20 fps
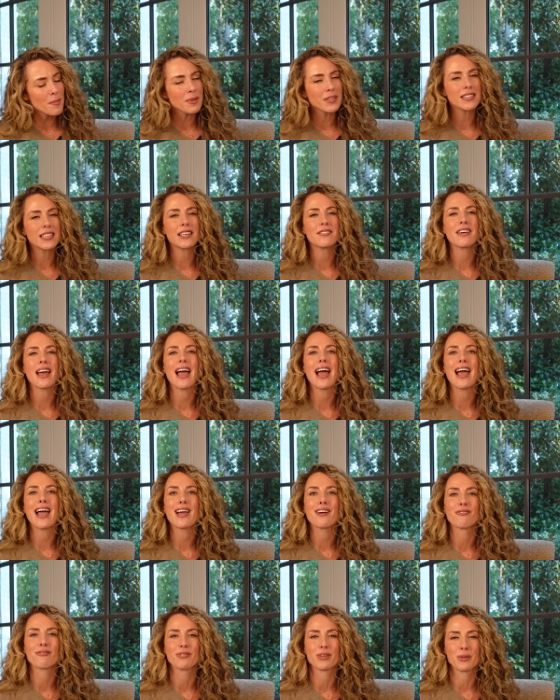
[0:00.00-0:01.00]
believe
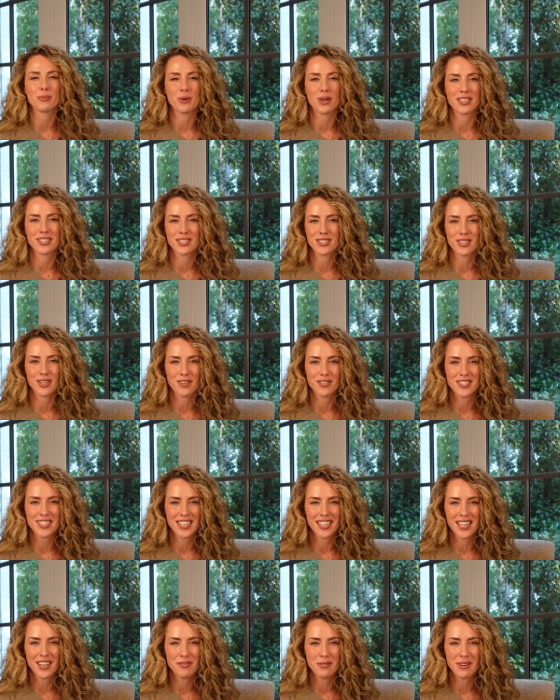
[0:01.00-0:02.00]
everyone deserves
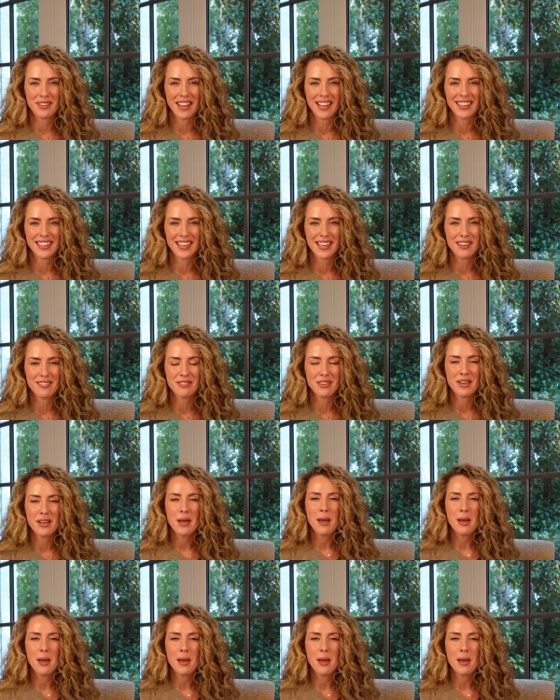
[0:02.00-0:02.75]
to love where they live.